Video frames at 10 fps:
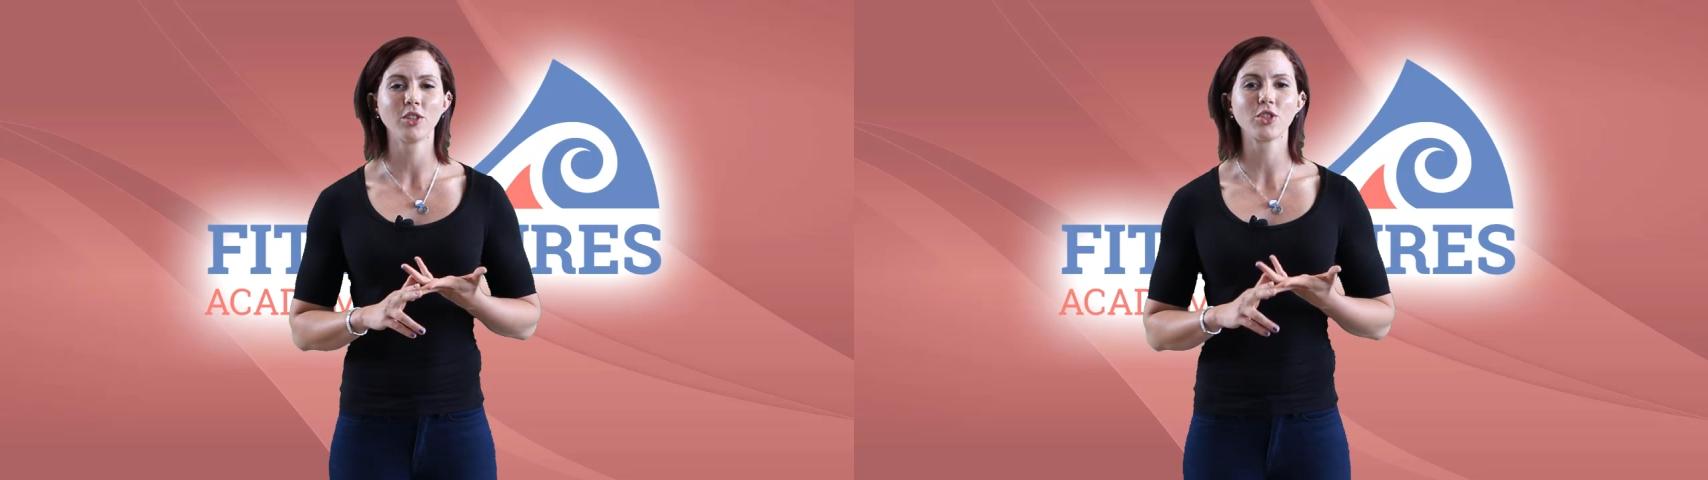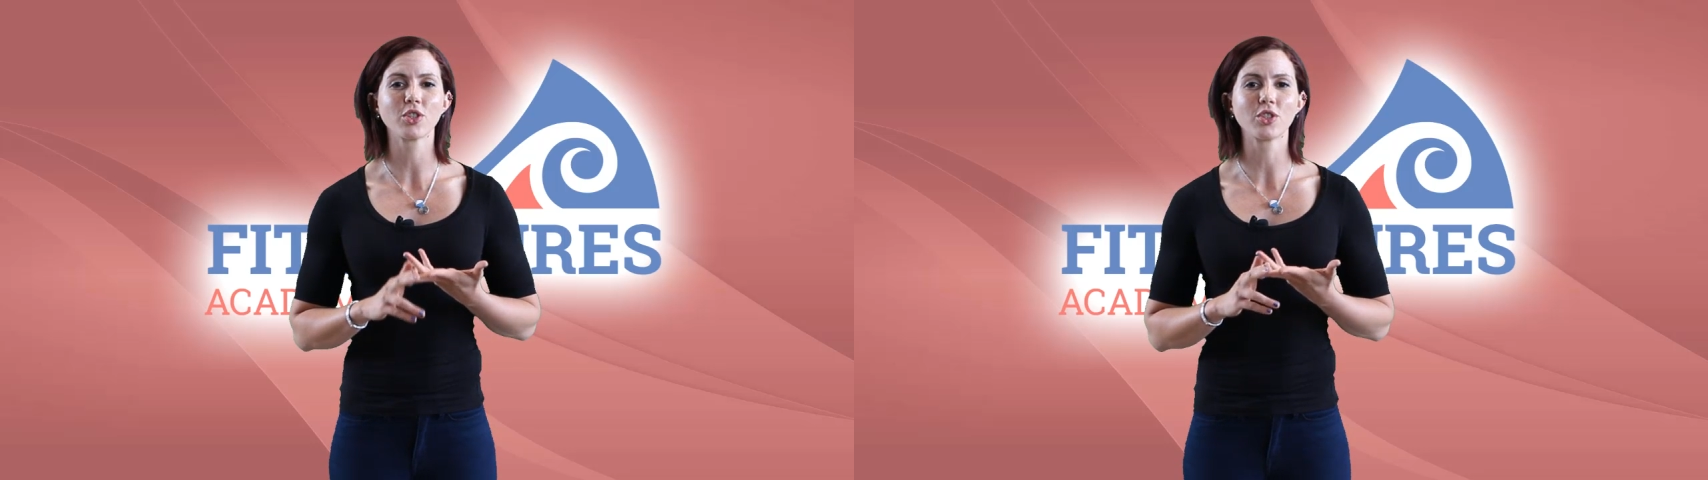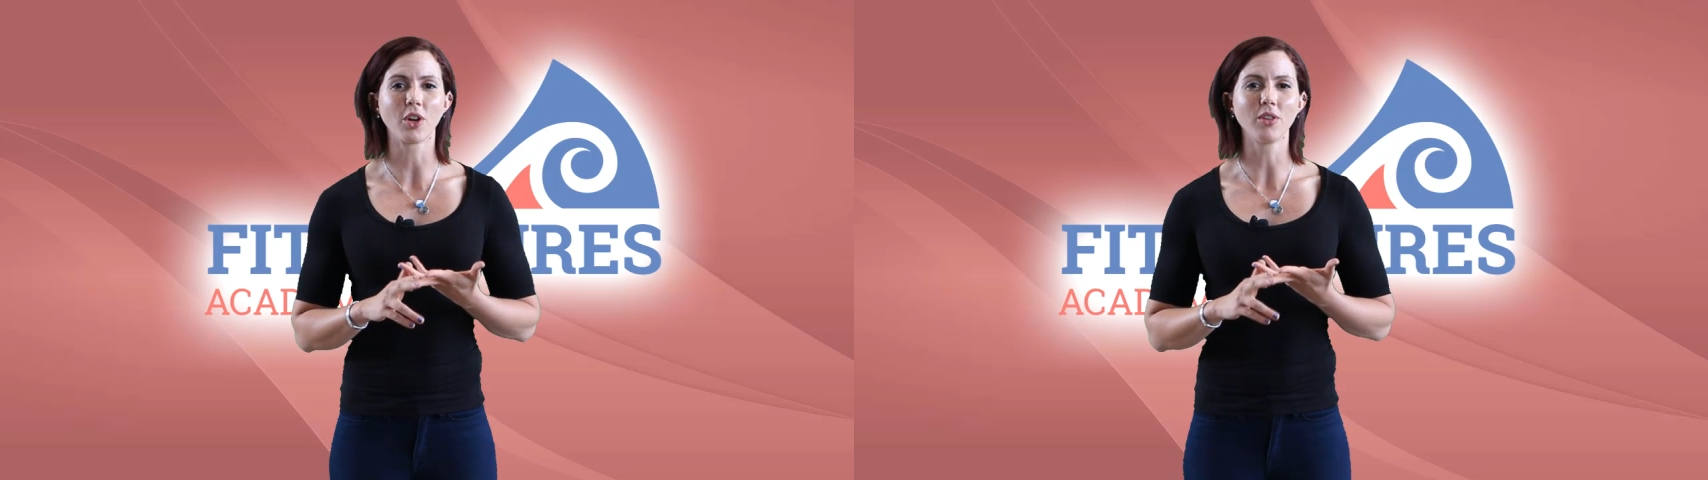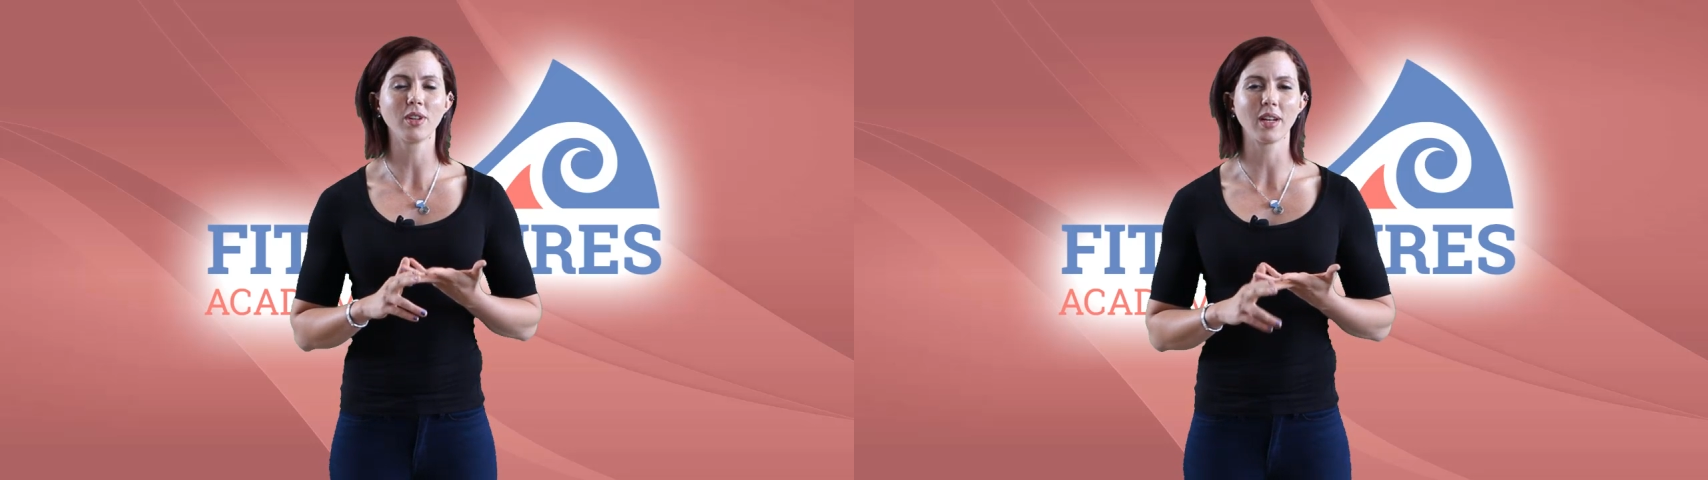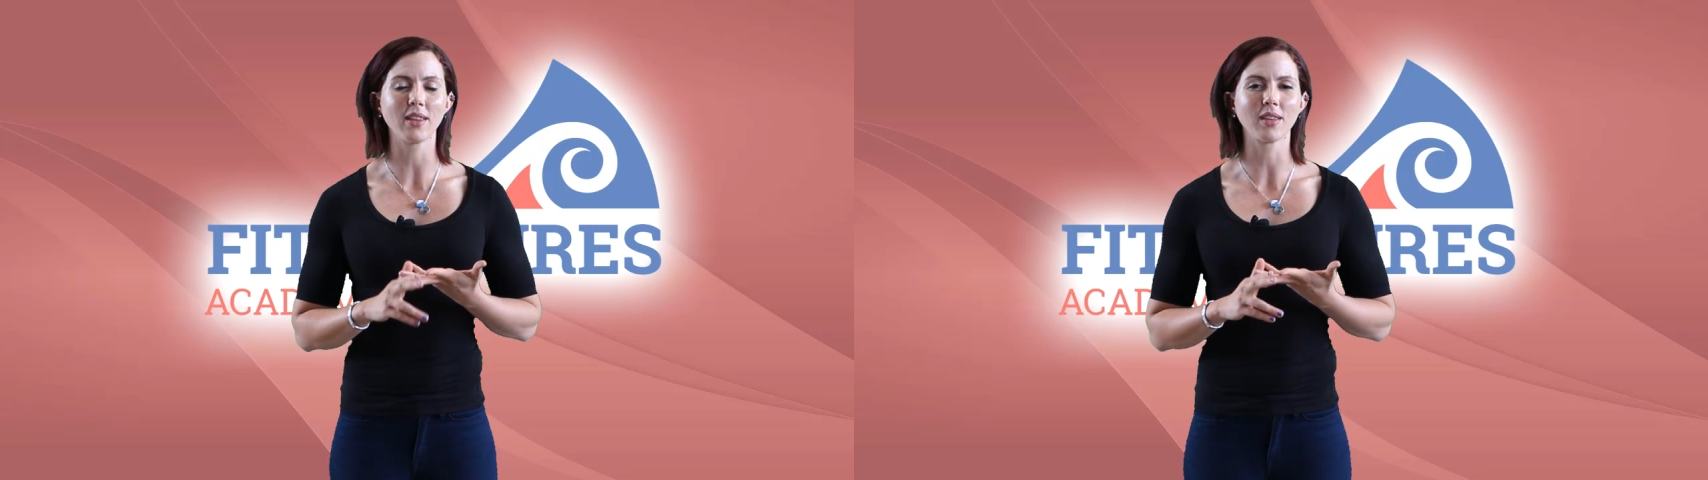Just
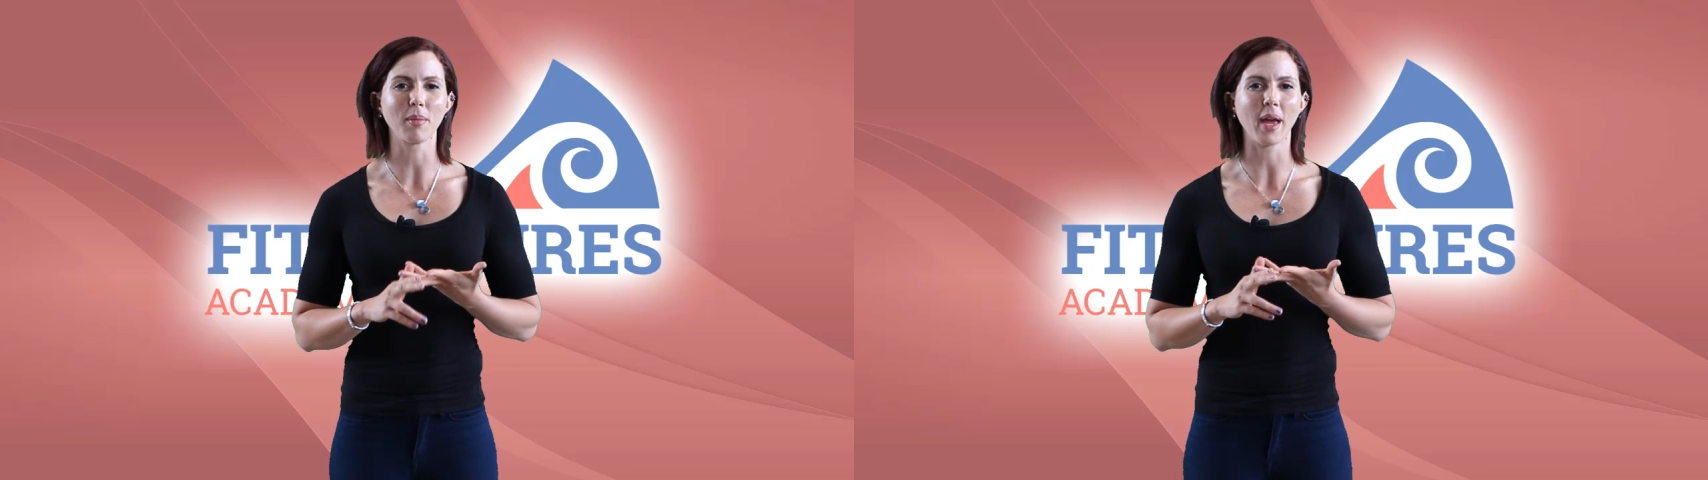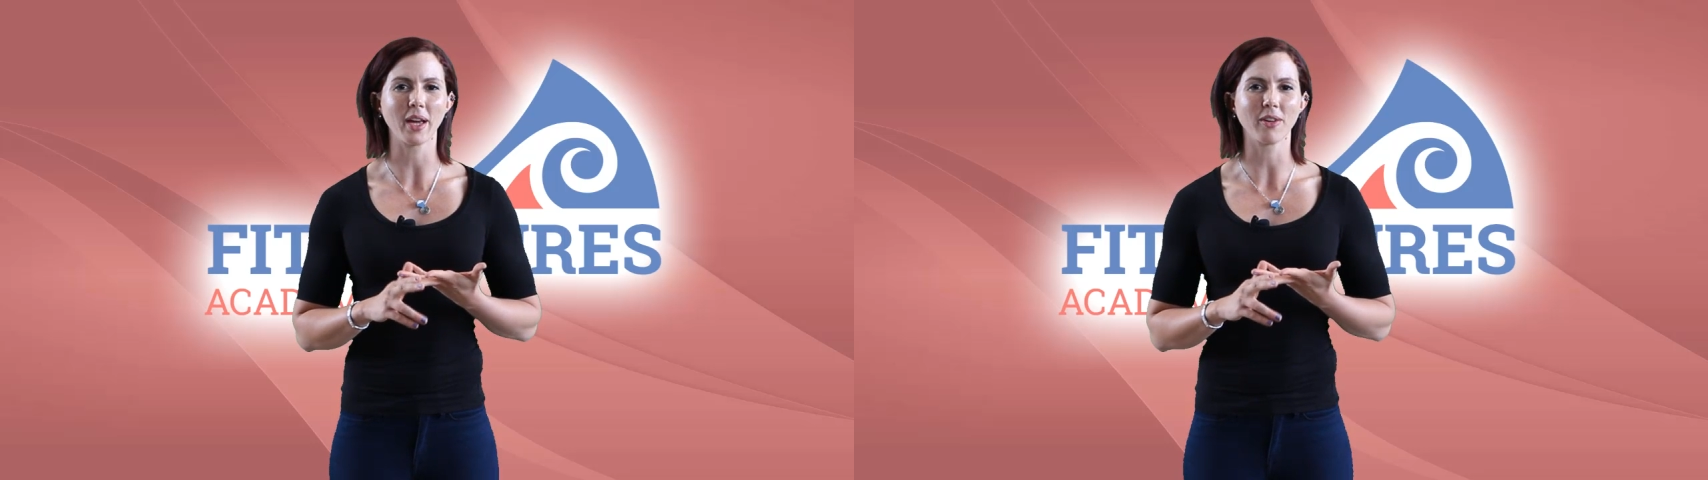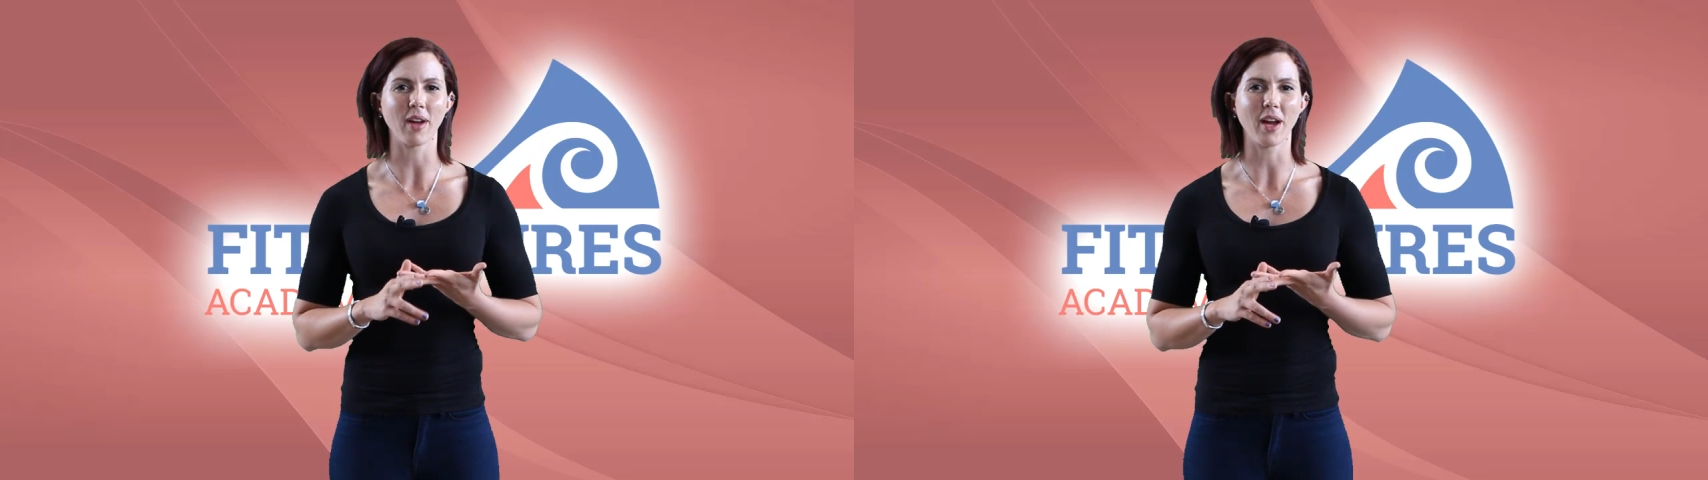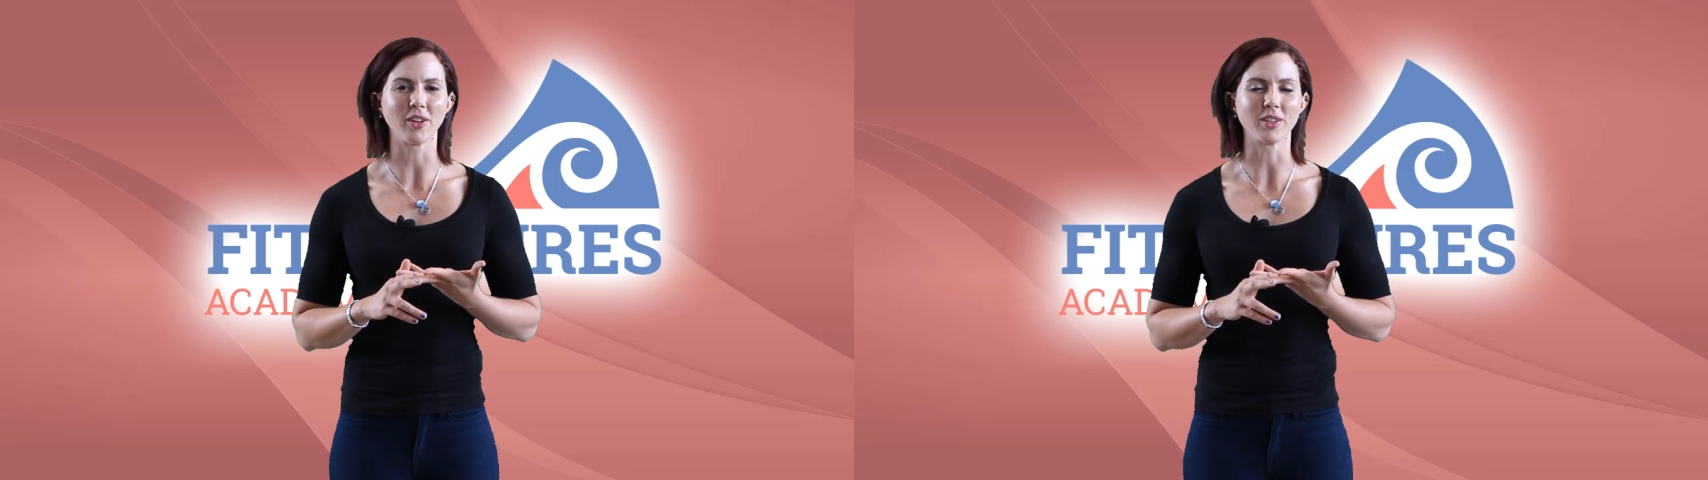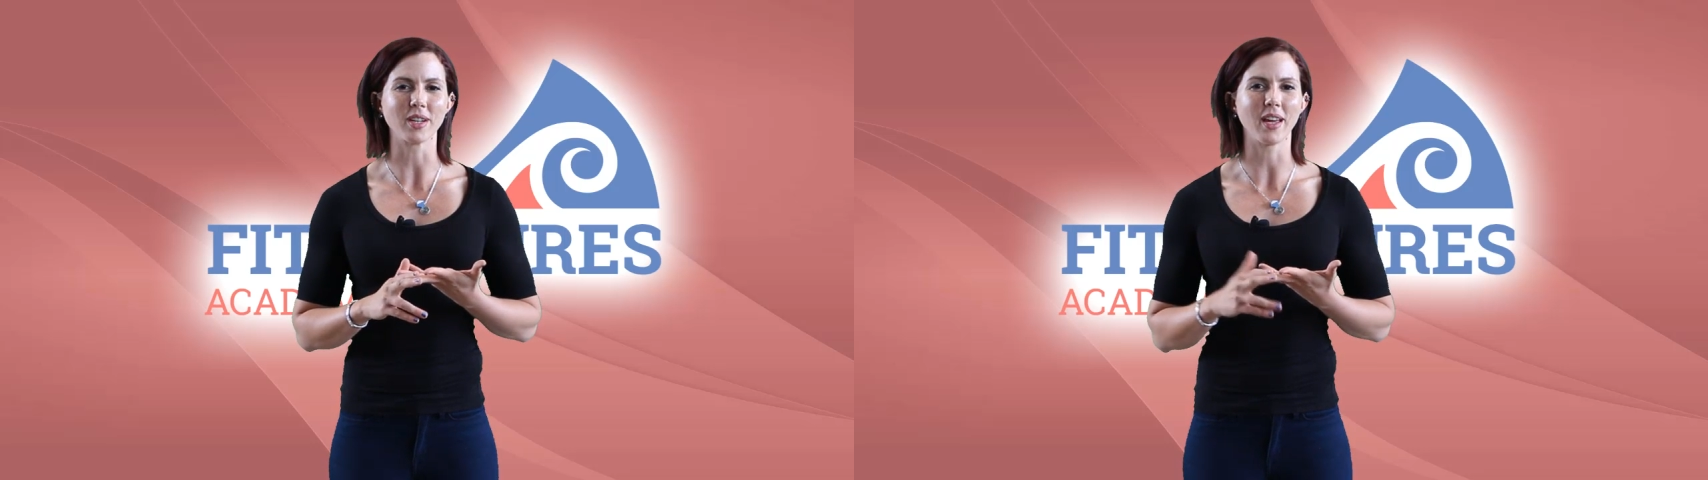don't let them hang around